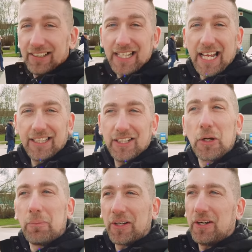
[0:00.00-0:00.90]
snack and a
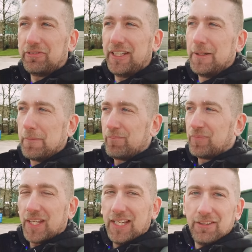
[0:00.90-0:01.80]
cup of coffee
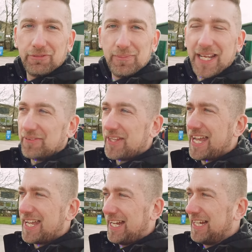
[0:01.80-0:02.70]
from down
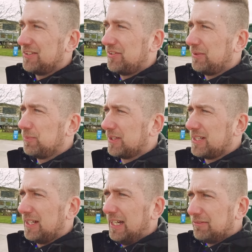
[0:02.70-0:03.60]
there, and then we're going
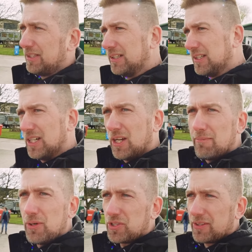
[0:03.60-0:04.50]
to have a
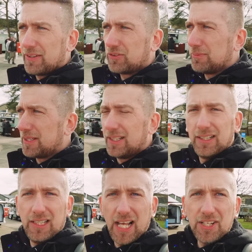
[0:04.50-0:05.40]
mooch around some of the
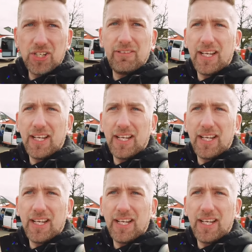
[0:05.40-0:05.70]
larger